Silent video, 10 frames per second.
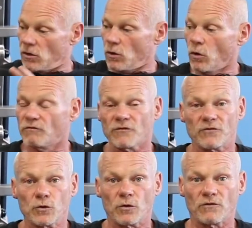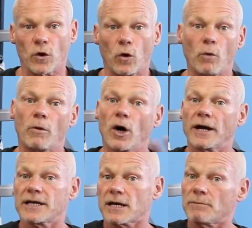overview of the whole
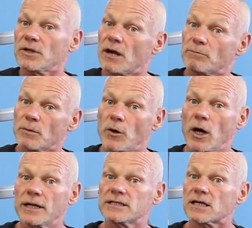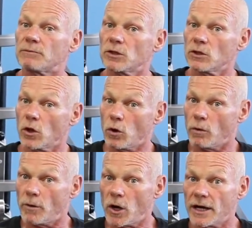body, a couple upper bodies, a couple of
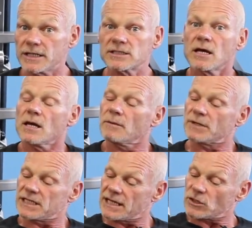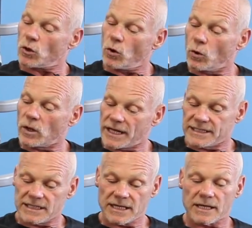lower bodies, but to get the whole
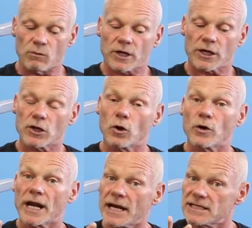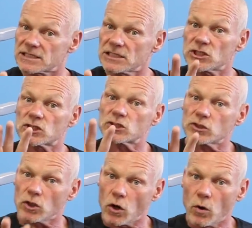idea that we're going to go nice and
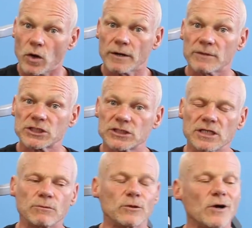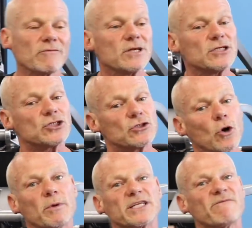slow on a machine. Well, not really
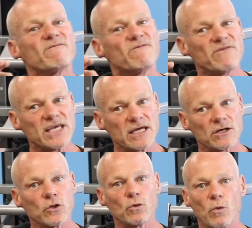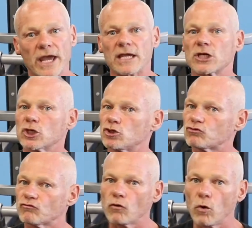slow, but to feel the weight.
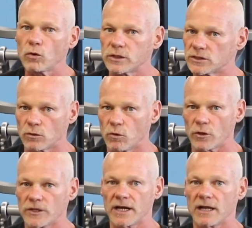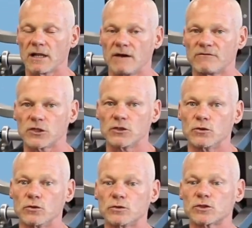Controlled is the word that I love to
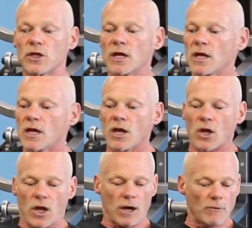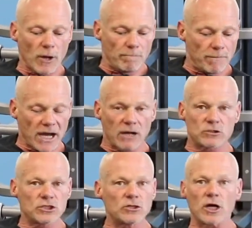use. I'm not
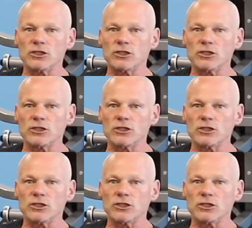bouncing or